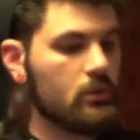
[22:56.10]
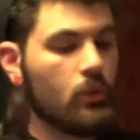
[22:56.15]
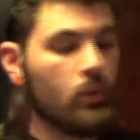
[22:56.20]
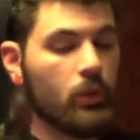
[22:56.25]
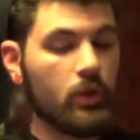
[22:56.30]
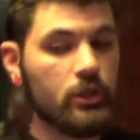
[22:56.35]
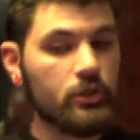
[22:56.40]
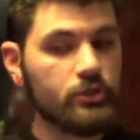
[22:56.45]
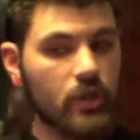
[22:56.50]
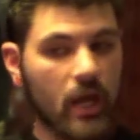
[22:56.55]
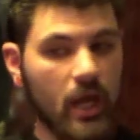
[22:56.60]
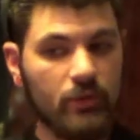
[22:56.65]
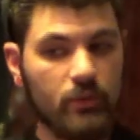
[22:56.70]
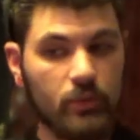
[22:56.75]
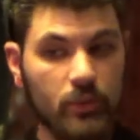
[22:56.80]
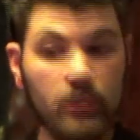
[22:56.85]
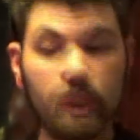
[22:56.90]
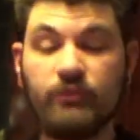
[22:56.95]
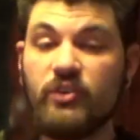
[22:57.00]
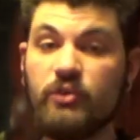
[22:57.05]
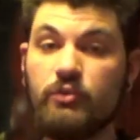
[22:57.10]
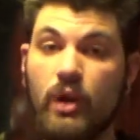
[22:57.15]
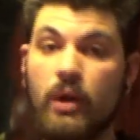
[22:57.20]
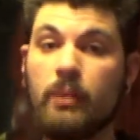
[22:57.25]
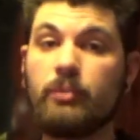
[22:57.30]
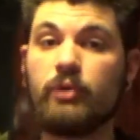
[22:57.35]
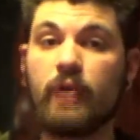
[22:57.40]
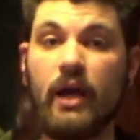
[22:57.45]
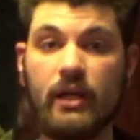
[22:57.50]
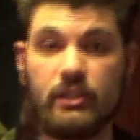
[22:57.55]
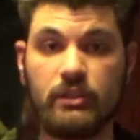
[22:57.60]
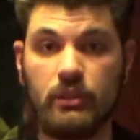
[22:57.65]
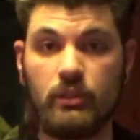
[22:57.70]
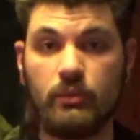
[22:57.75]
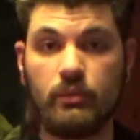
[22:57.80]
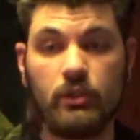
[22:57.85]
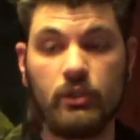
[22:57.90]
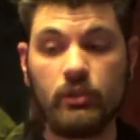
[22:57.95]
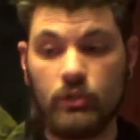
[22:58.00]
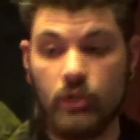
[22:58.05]
We're gonna feed Rebel. Actually,
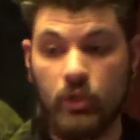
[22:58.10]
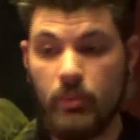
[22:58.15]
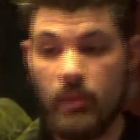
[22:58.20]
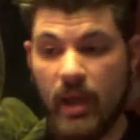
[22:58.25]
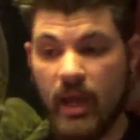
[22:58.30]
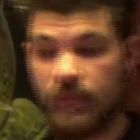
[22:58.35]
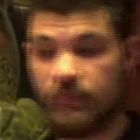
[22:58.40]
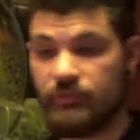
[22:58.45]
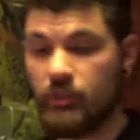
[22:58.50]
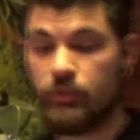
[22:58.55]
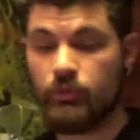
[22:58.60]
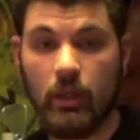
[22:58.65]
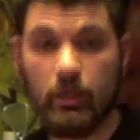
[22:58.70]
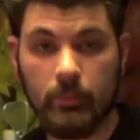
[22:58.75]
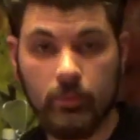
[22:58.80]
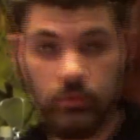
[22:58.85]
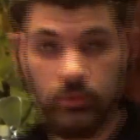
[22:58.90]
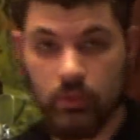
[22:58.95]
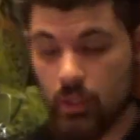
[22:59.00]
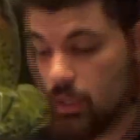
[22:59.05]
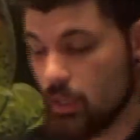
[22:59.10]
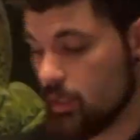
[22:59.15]
we're gonna go back and feed Rebel.